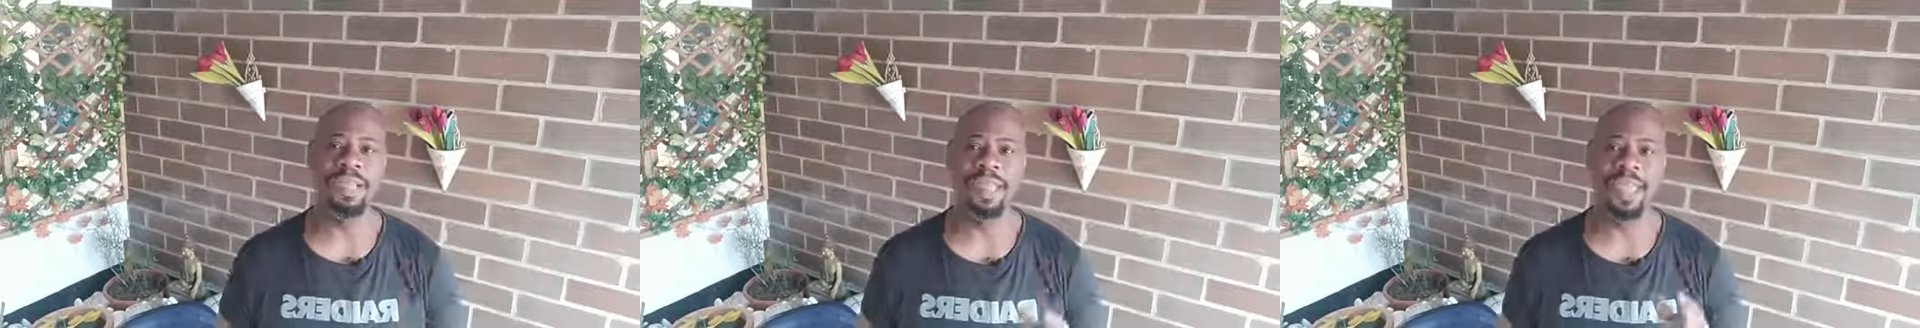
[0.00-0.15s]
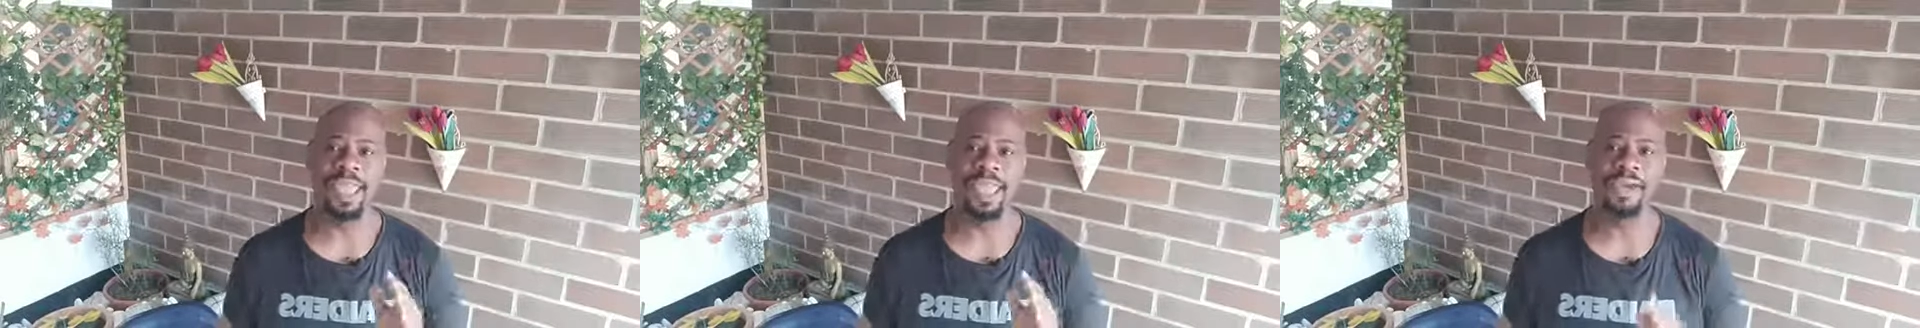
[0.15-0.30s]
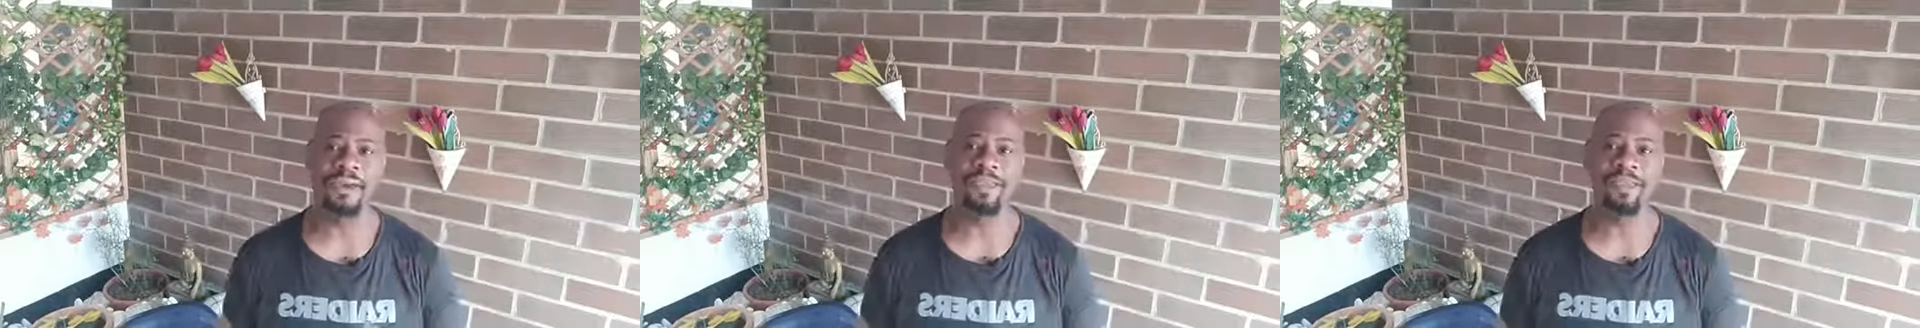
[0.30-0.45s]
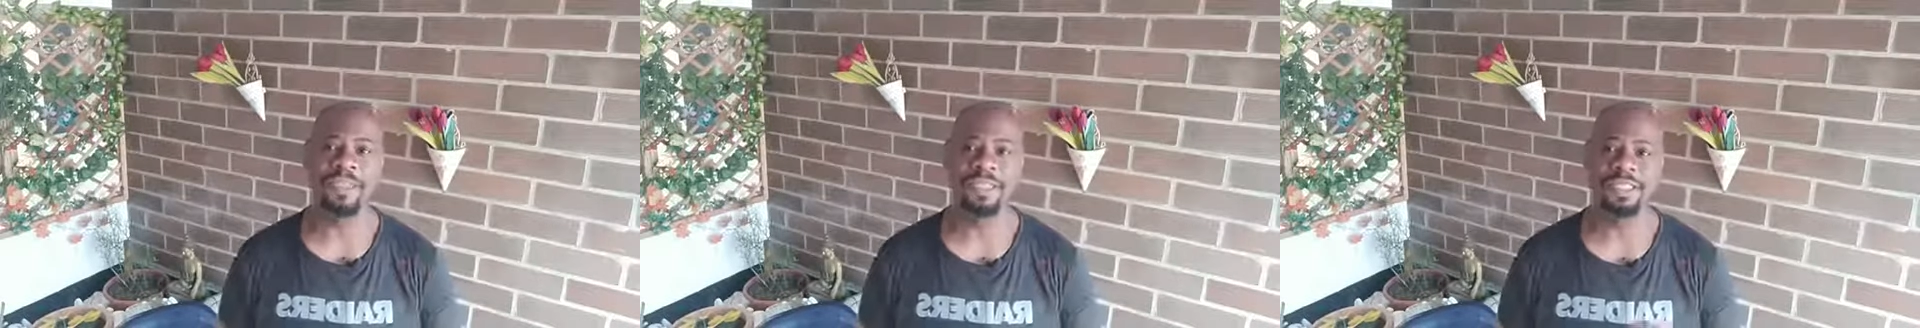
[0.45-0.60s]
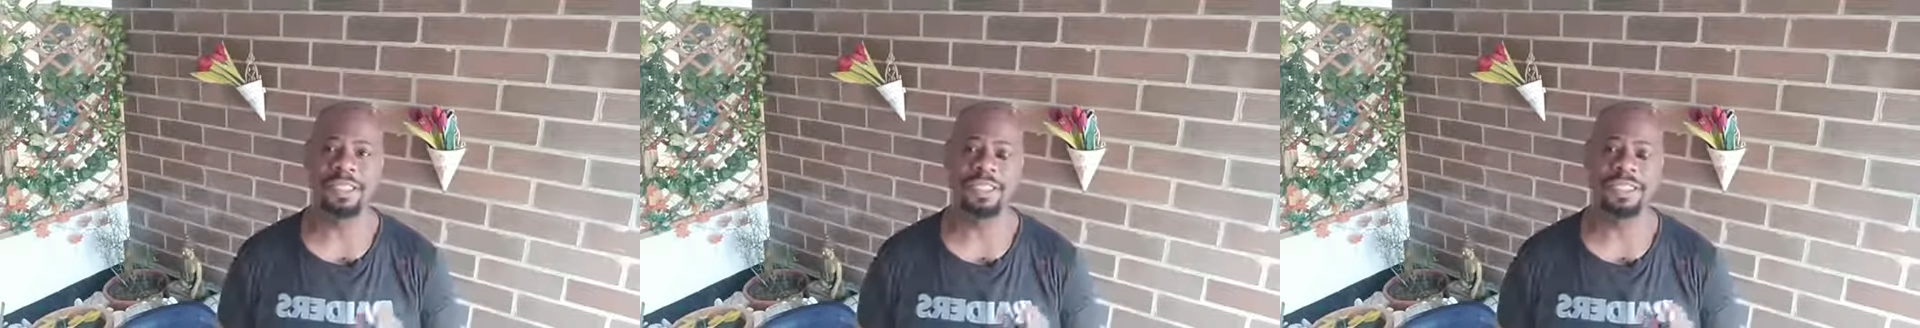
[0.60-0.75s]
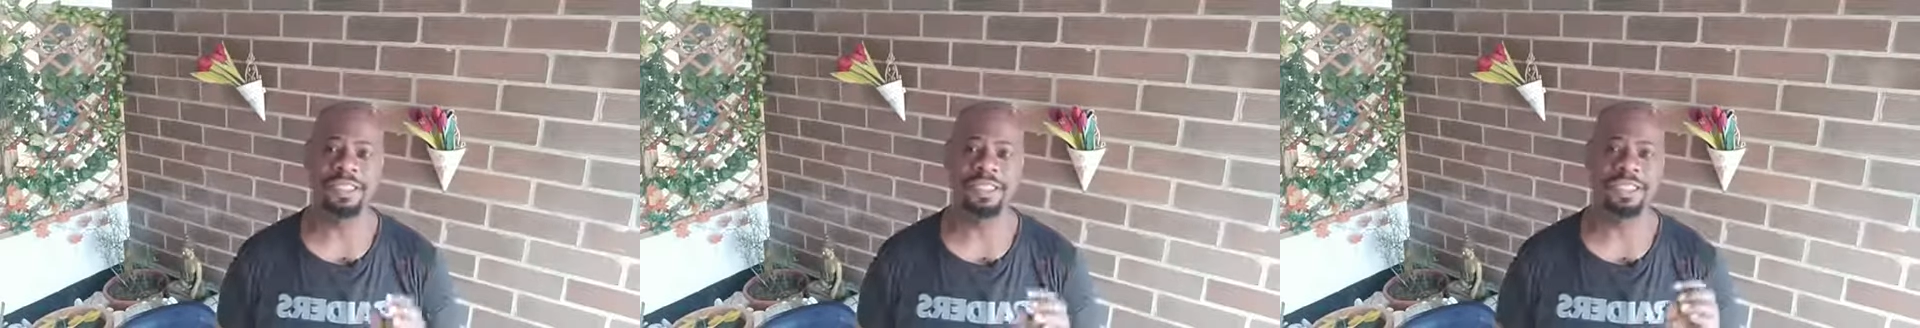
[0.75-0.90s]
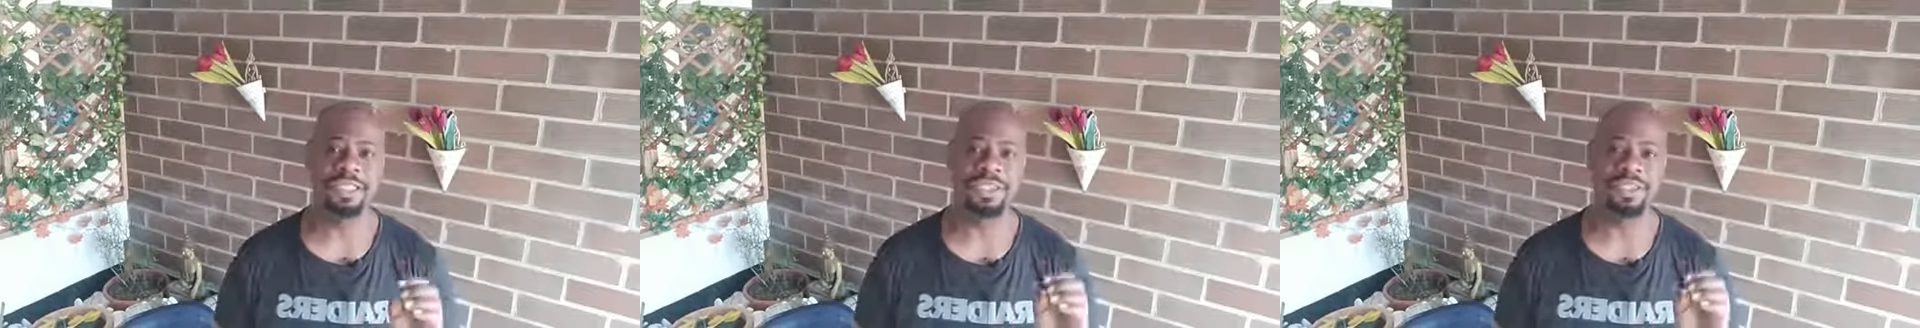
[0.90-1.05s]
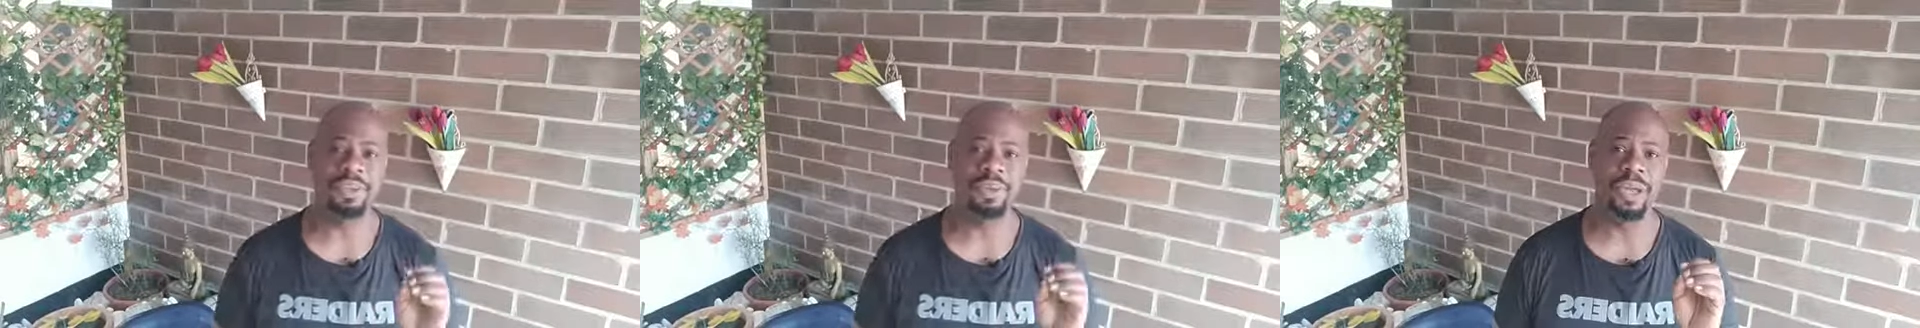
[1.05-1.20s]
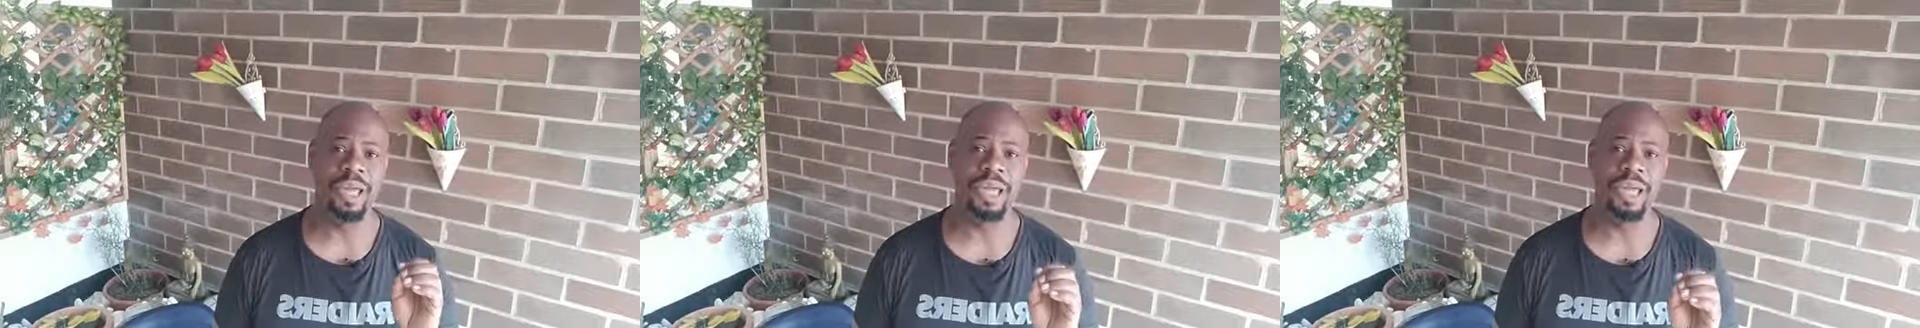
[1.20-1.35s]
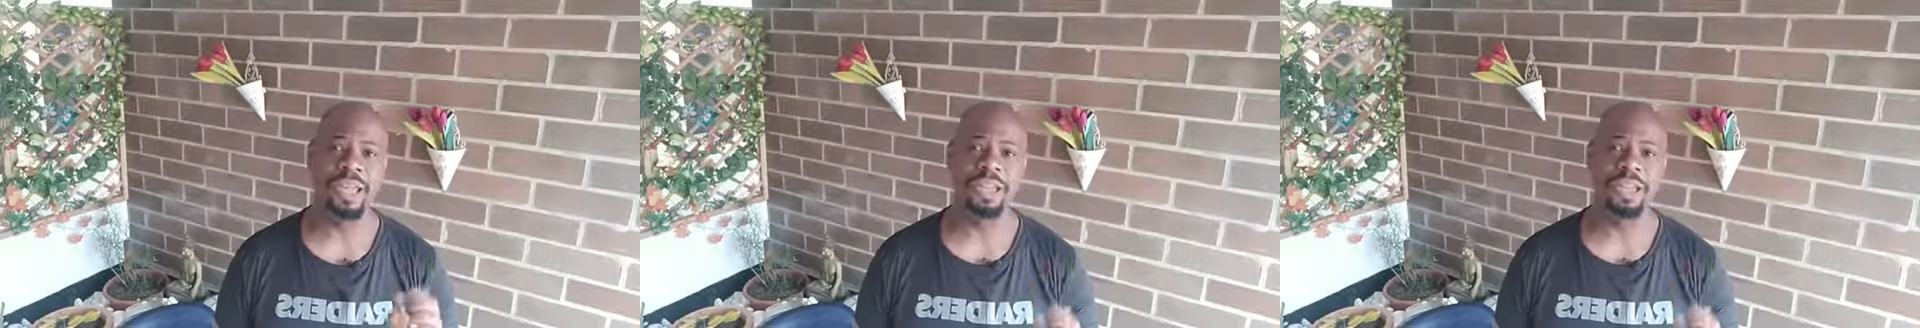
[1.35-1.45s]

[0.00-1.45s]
healthiest things that you